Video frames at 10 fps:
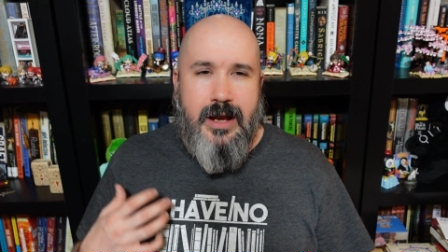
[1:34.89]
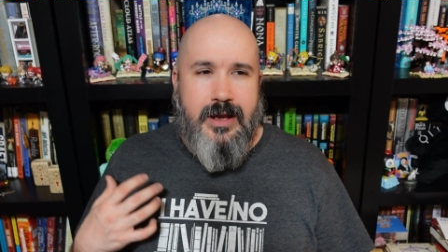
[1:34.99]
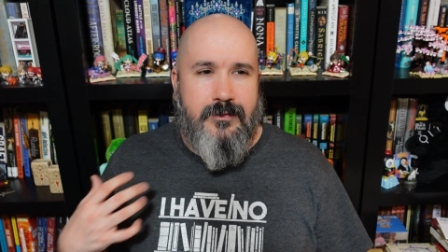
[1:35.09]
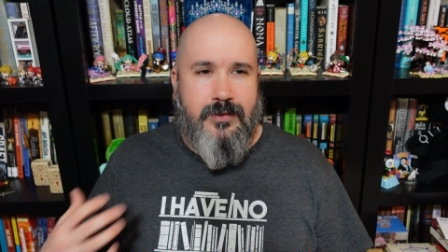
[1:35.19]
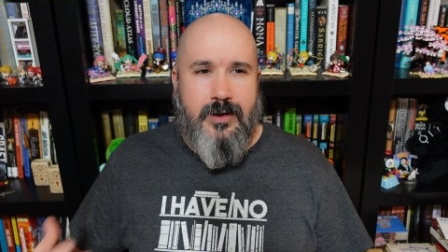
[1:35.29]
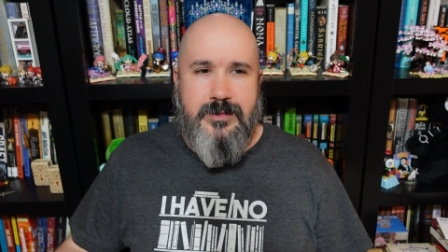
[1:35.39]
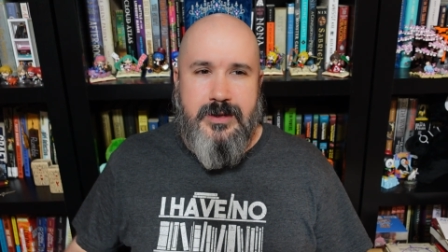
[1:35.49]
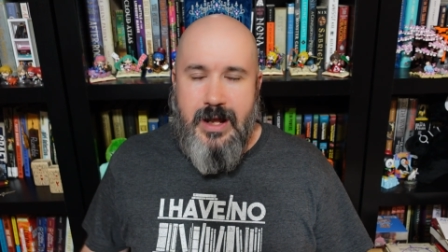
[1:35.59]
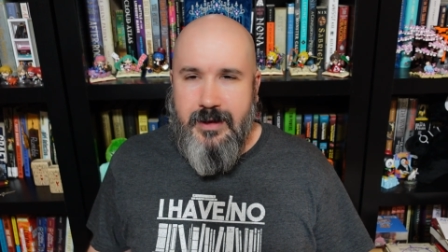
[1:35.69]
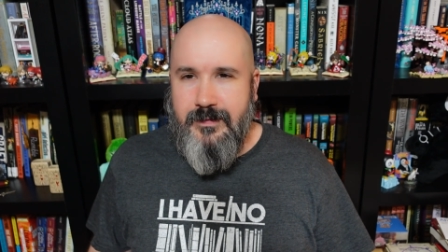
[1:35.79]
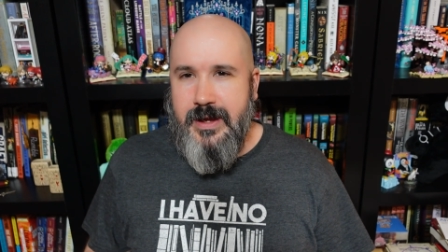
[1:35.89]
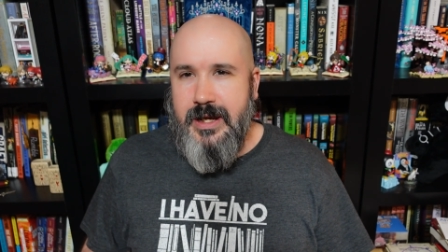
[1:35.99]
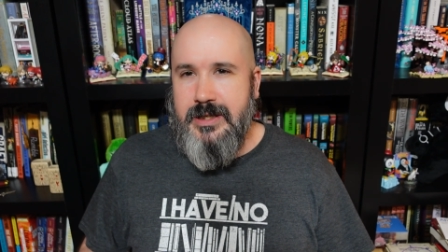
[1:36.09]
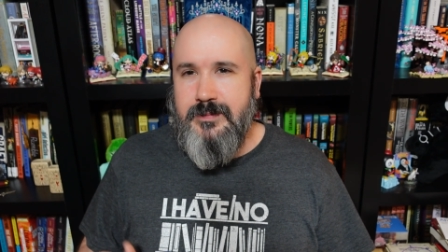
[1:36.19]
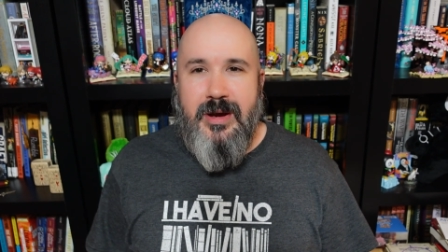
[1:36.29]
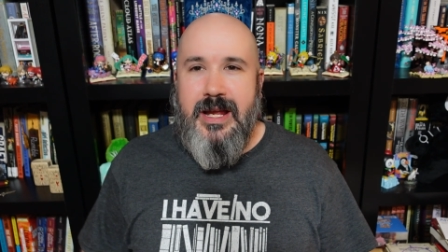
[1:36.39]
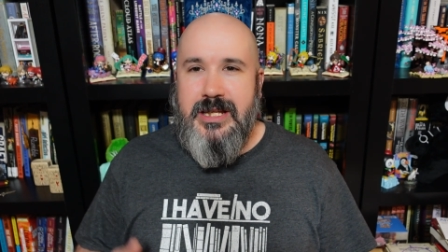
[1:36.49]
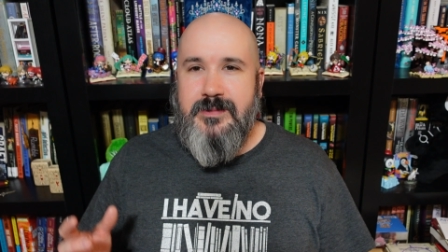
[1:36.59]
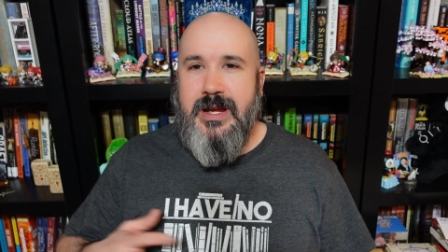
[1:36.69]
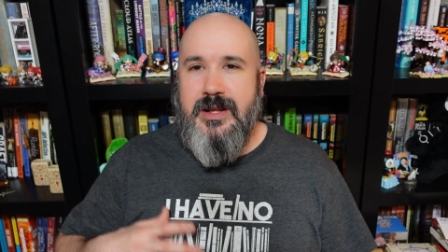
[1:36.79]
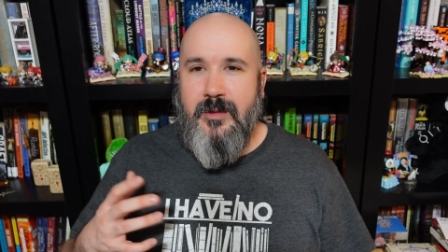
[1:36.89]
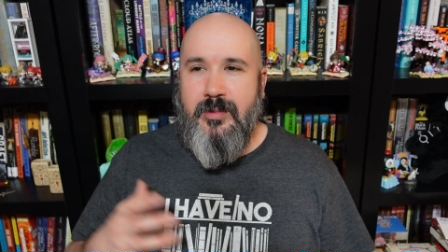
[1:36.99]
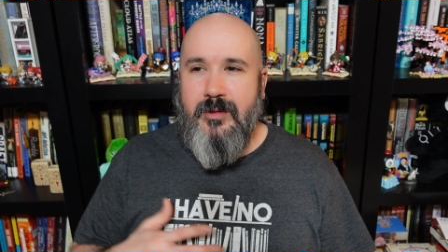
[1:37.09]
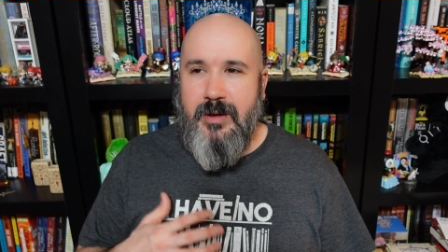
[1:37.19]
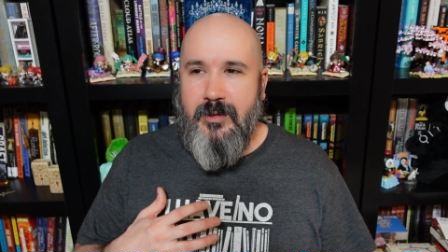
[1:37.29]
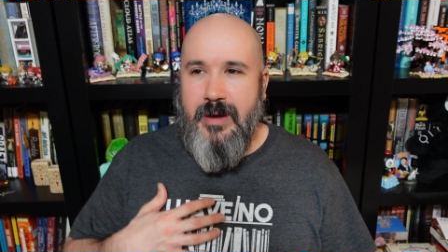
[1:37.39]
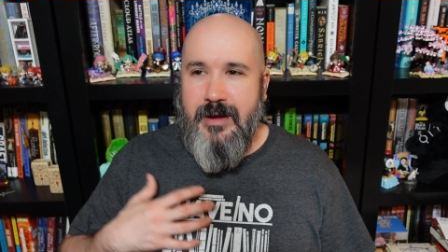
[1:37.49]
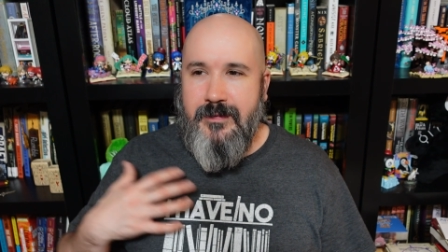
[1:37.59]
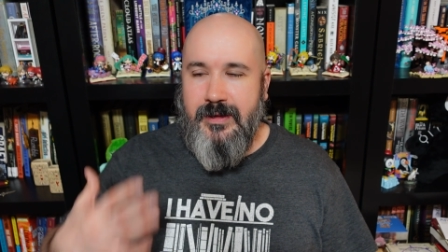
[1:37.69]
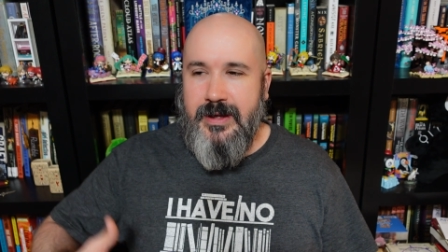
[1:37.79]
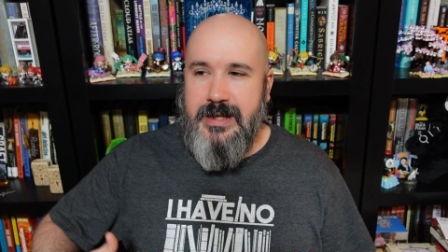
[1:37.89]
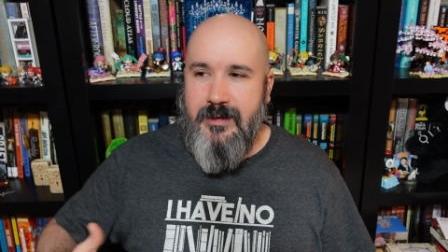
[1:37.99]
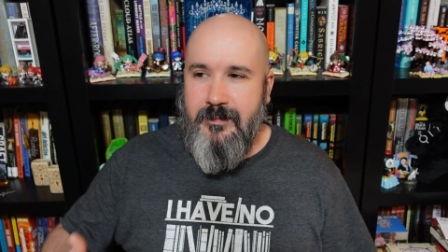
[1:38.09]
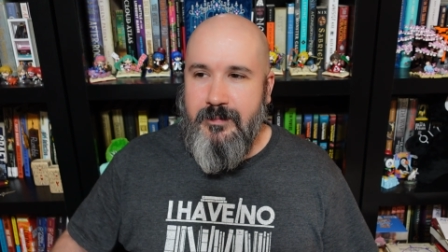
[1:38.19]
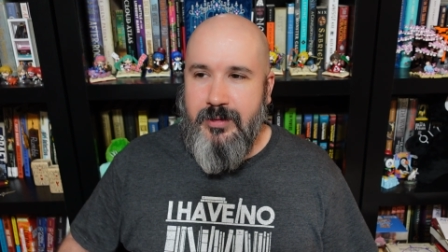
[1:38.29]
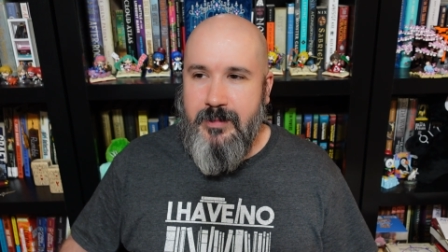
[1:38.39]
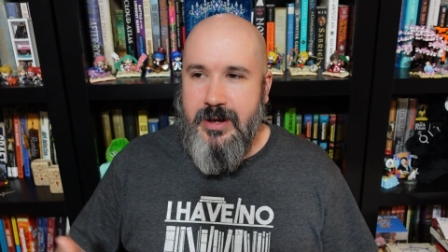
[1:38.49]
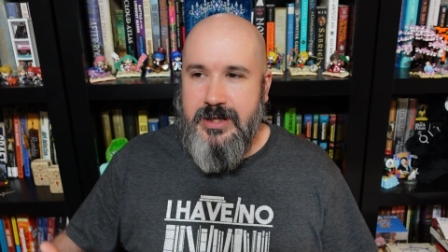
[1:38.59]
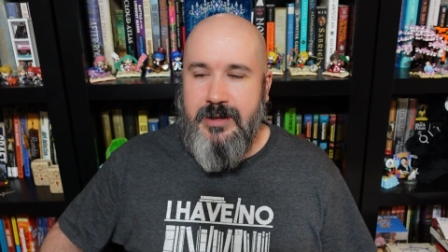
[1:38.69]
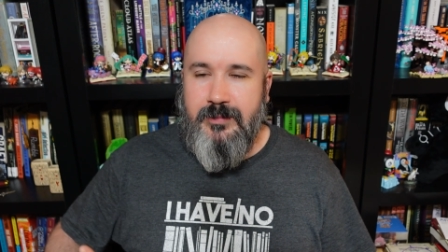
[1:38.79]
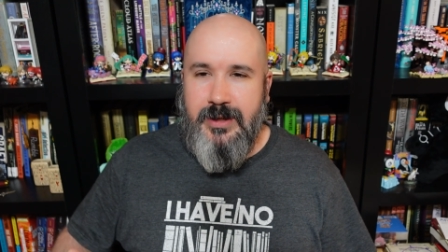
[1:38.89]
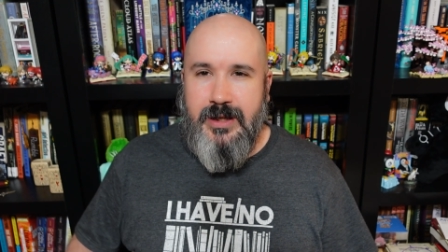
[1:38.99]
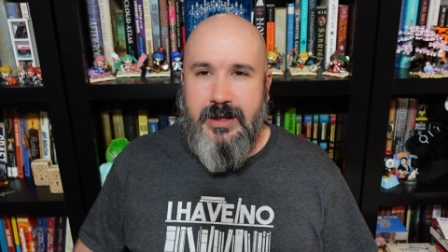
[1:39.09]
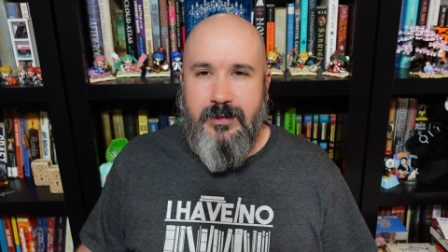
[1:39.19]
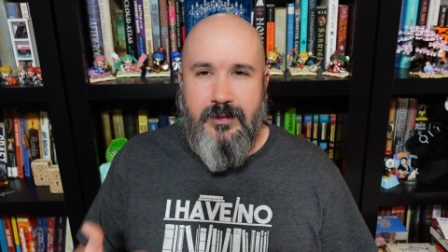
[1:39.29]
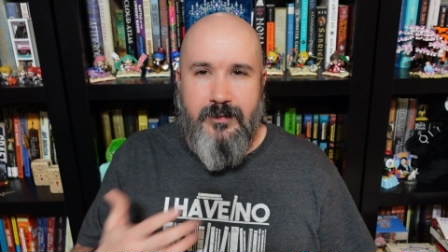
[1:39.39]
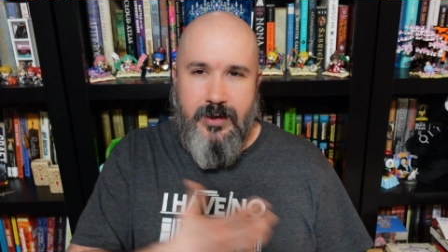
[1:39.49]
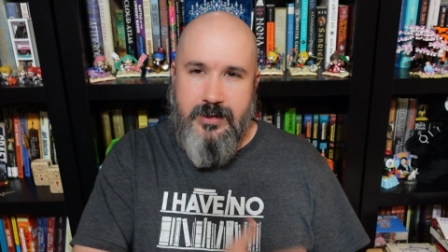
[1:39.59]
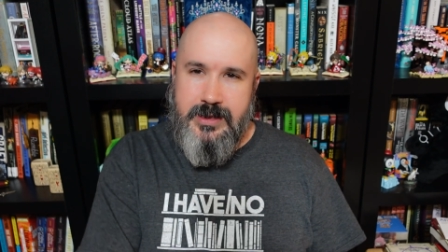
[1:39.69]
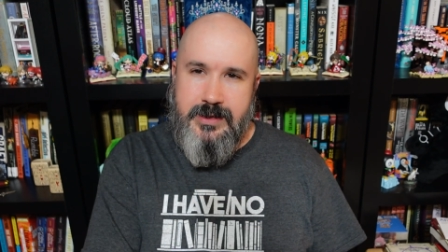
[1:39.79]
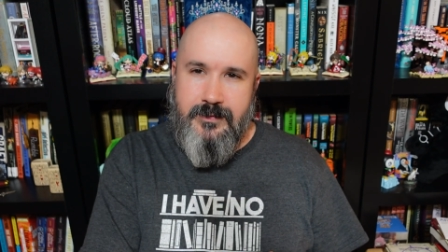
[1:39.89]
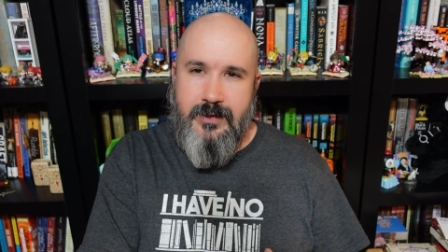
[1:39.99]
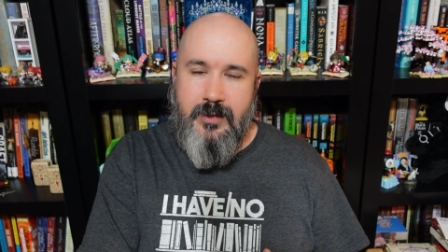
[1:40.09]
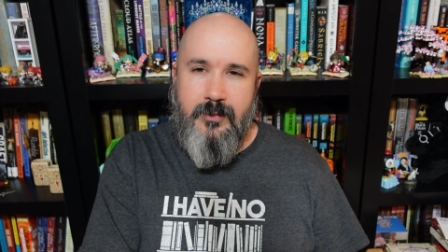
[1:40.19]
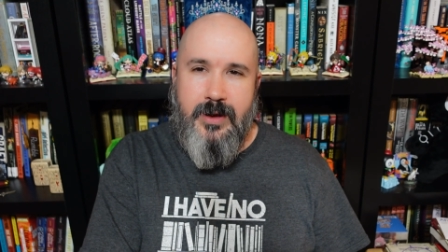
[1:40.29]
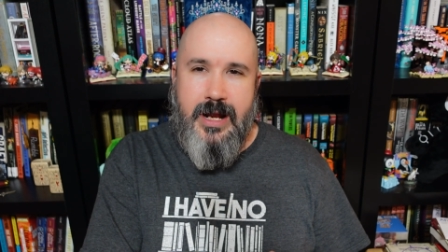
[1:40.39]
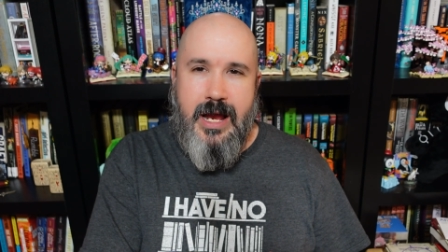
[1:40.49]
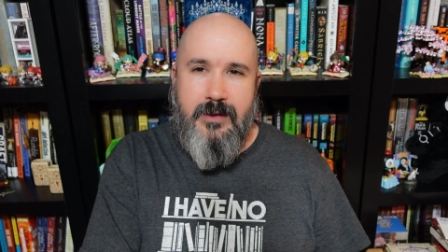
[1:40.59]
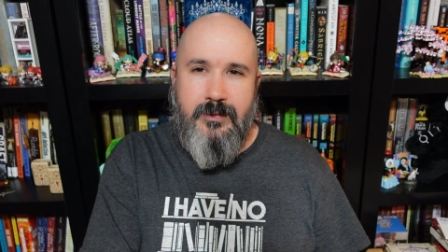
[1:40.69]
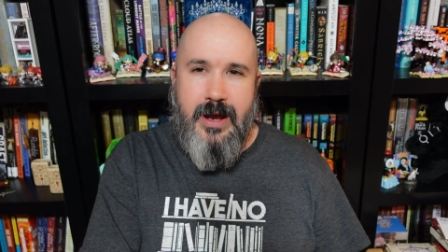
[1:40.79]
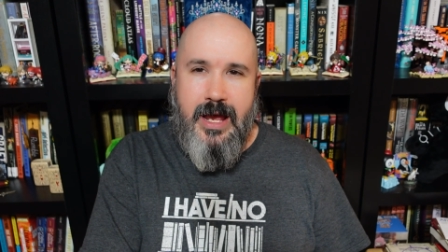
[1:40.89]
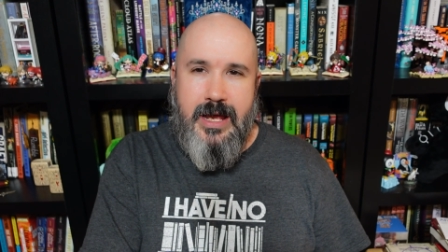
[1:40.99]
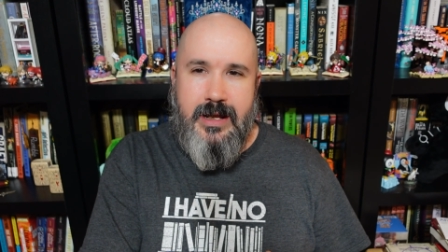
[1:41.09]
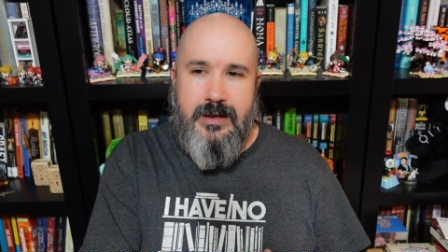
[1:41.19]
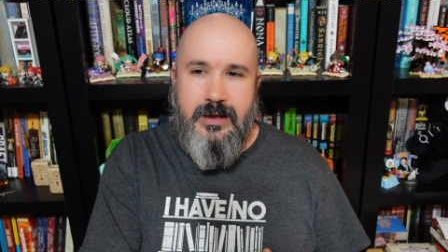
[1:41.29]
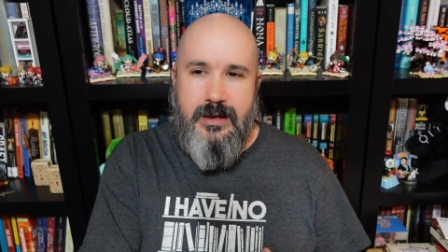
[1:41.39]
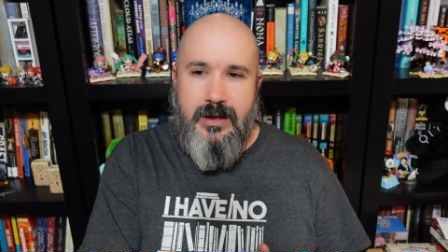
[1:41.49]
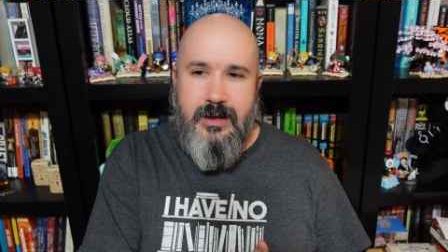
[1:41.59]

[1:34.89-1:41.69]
confirms a lot of things, but gets me to the point where my feelings have pretty much completely reversed from when I read